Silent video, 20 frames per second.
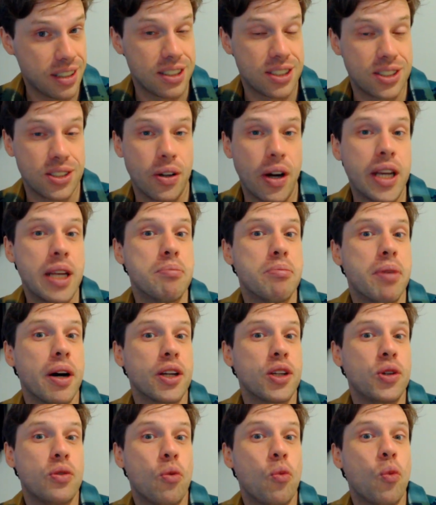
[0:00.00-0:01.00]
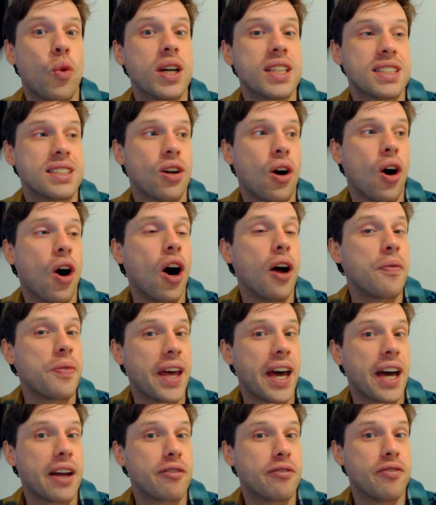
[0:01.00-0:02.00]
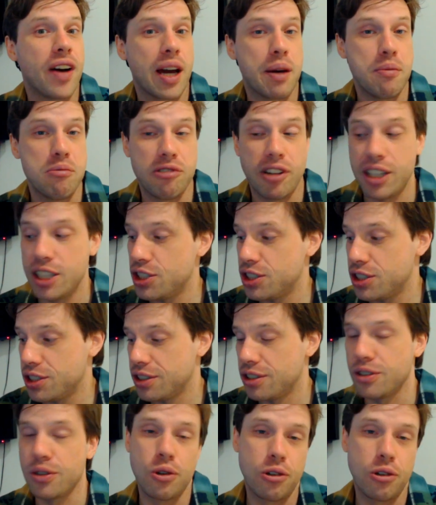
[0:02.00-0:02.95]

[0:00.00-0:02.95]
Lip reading: And so anybody who wasn't on that vibration,